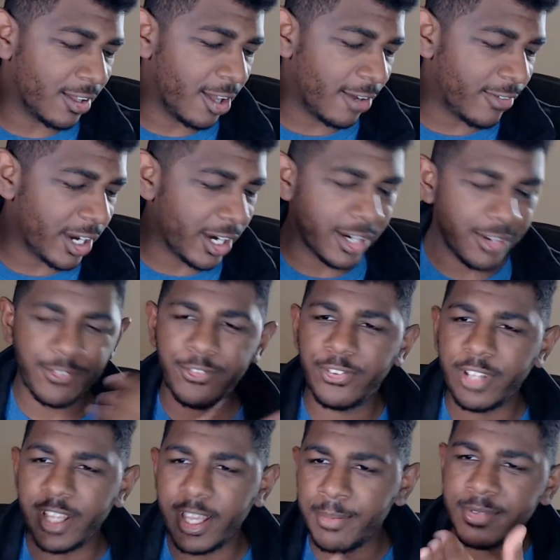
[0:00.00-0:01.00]
a very
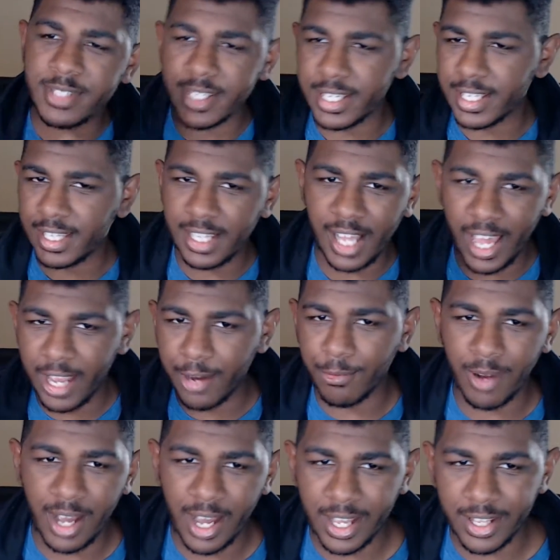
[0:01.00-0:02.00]
flimsy, light
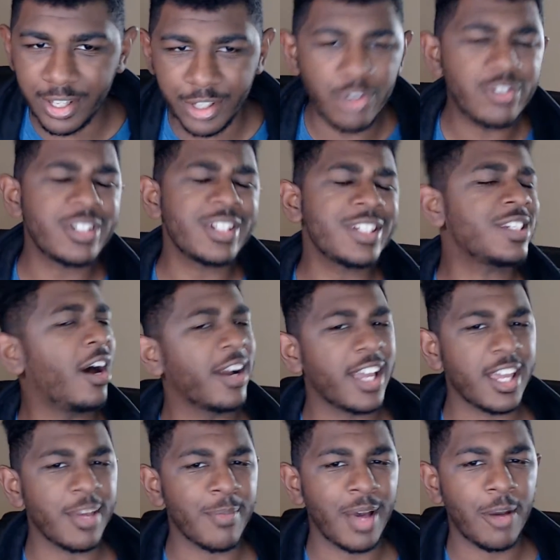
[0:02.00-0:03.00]
rod, they're usually
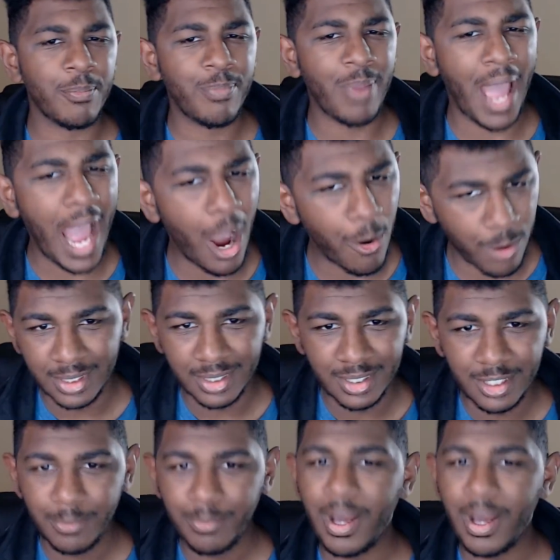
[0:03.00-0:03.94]
talking about power.